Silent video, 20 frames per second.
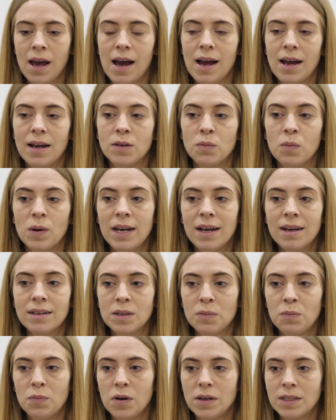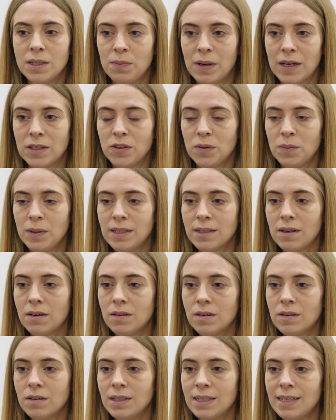And when it has a broad spectrum, it's
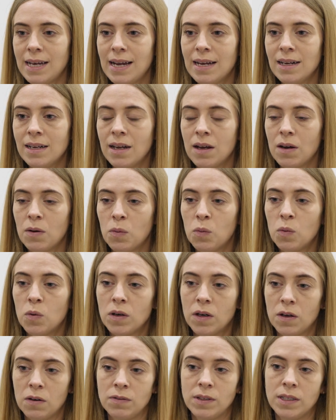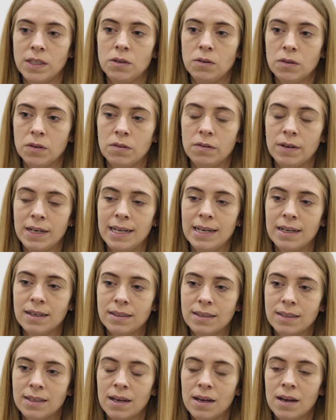going to contain one of two
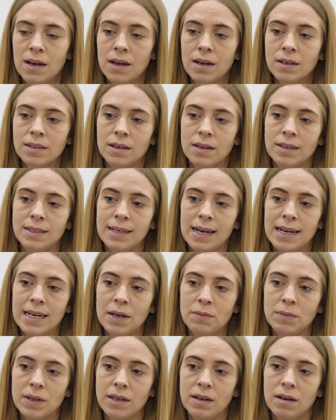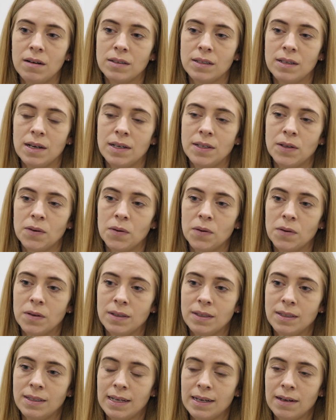ingredients, titanium dioxide
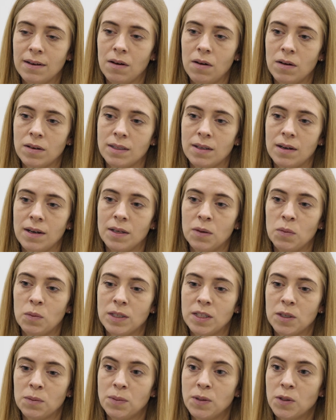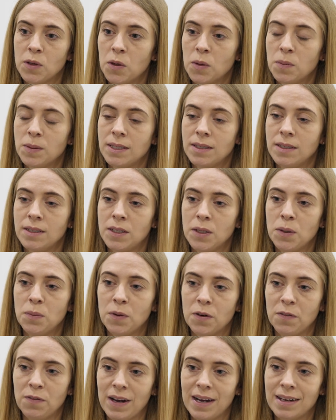or zinc oxide, which absorbs
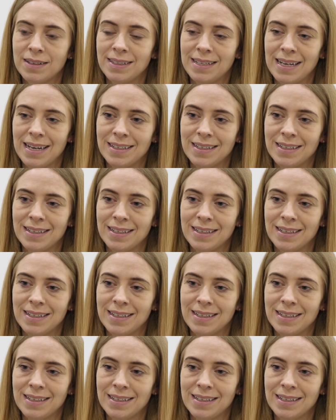super fast